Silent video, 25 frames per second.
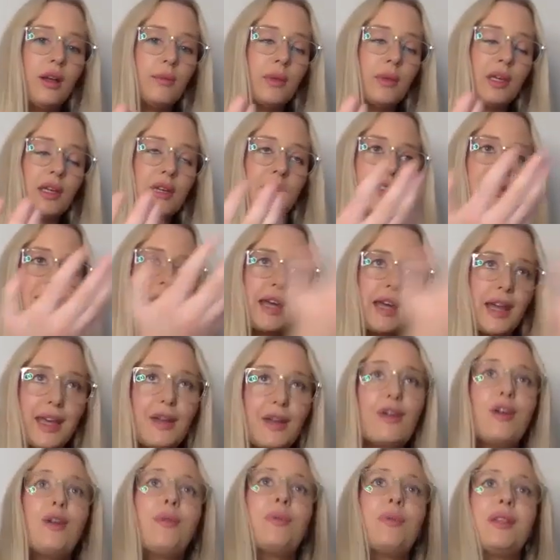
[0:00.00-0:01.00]
because they
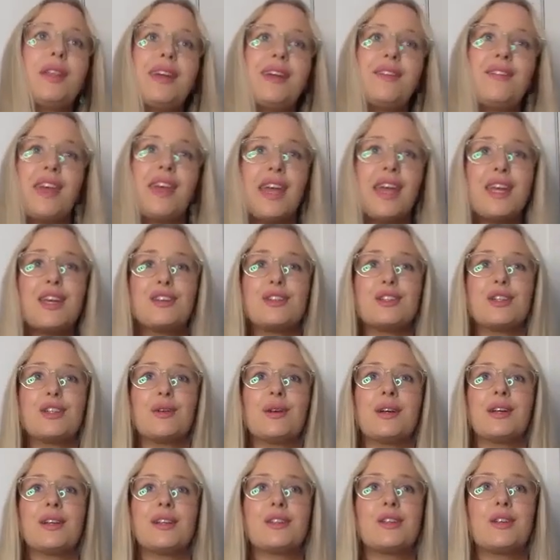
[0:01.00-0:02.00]
don't believe they can do
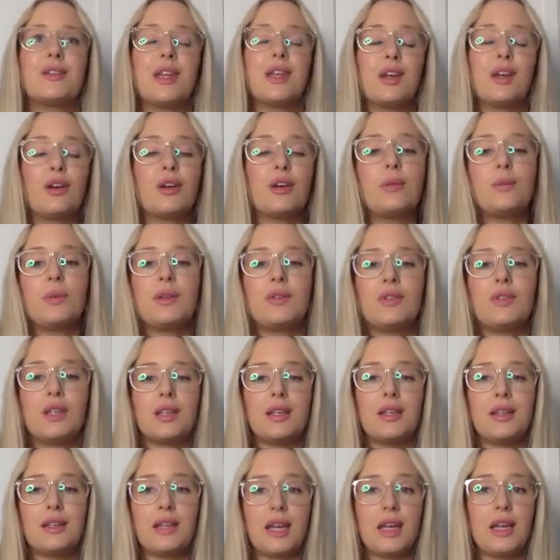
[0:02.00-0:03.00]
it, so they're going to be
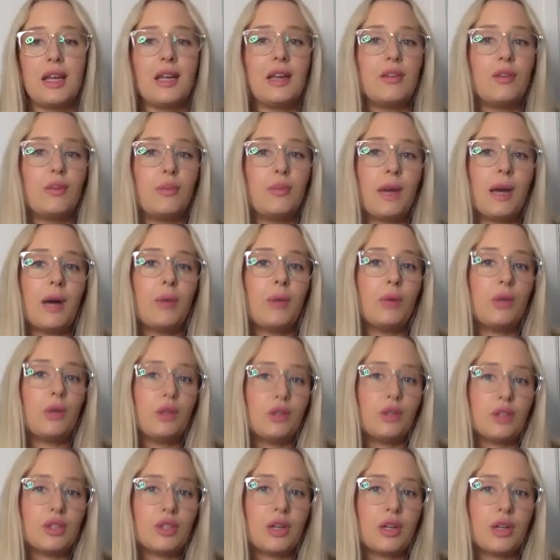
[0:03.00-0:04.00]
really negative about what
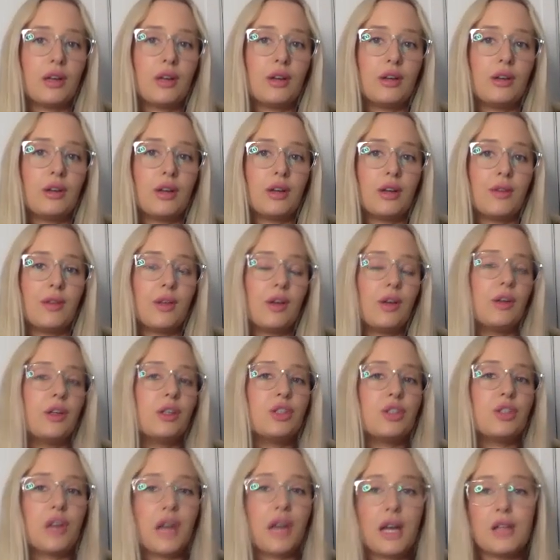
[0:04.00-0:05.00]
you're trying to do, and they're going to
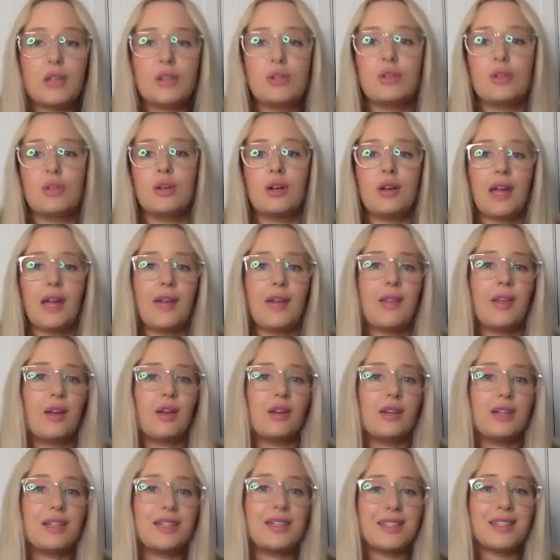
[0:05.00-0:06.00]
trash talk, and they're
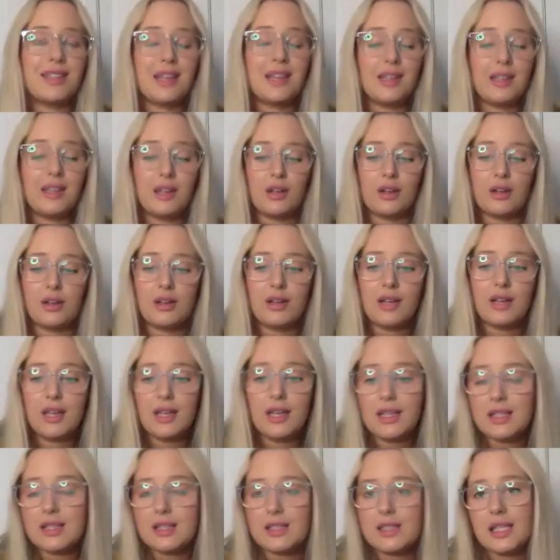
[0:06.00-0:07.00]
going to, you know,
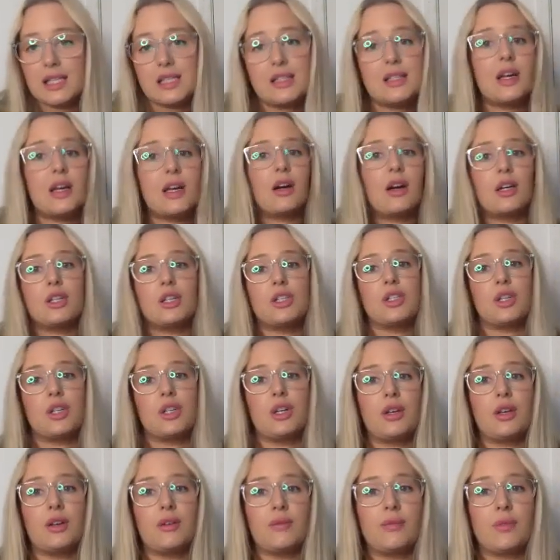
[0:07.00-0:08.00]
discourage you.
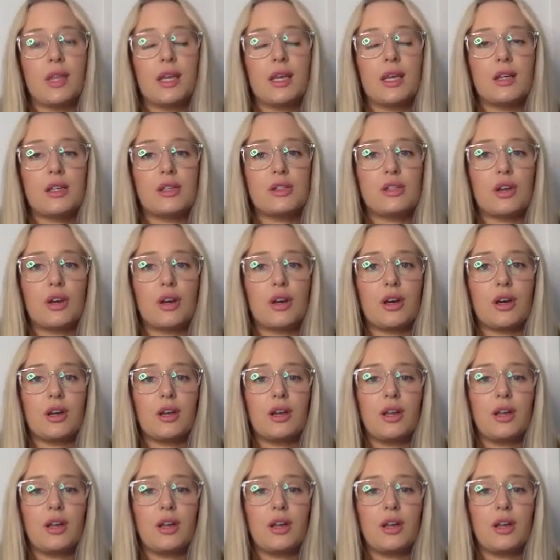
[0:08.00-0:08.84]
So